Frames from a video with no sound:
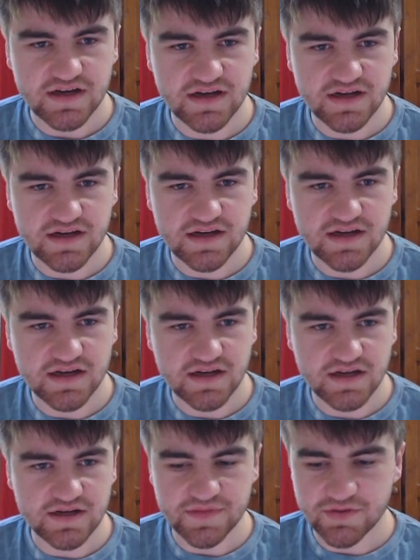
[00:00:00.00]

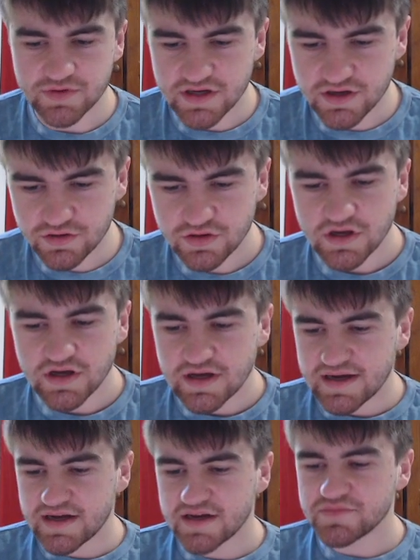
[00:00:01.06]
um, there we go.
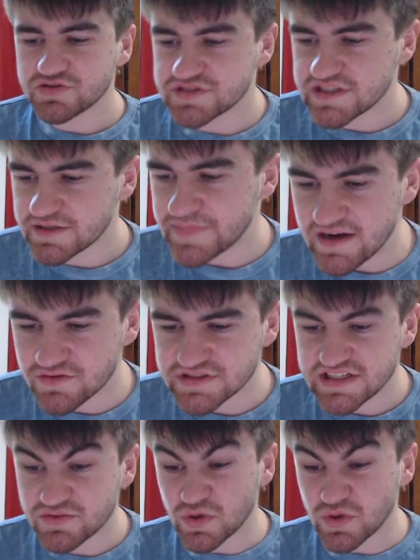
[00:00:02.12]
Um, you'll see Bowers here,